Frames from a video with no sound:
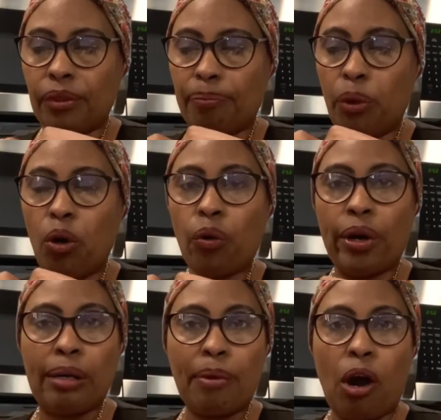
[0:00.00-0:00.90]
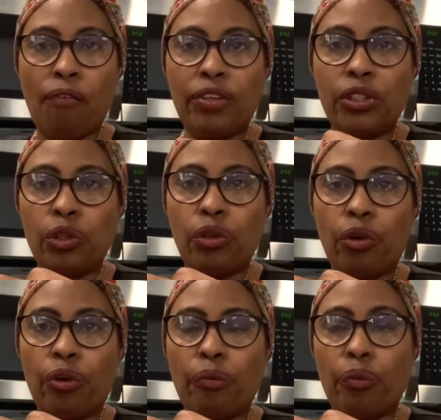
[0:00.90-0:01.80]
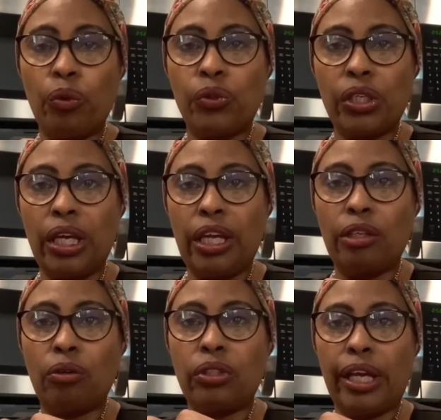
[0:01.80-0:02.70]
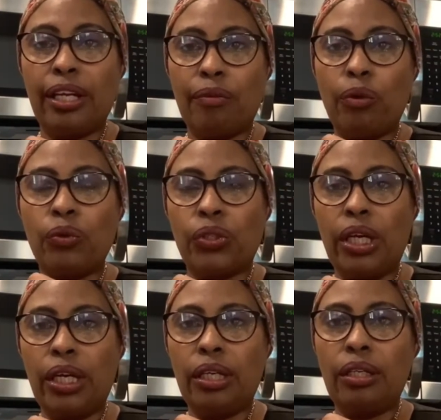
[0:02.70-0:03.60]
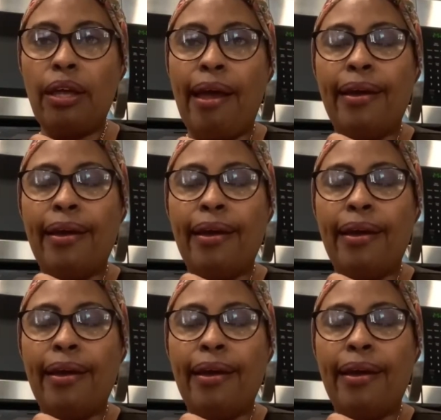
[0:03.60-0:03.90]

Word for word: program off into your routine, your daily routine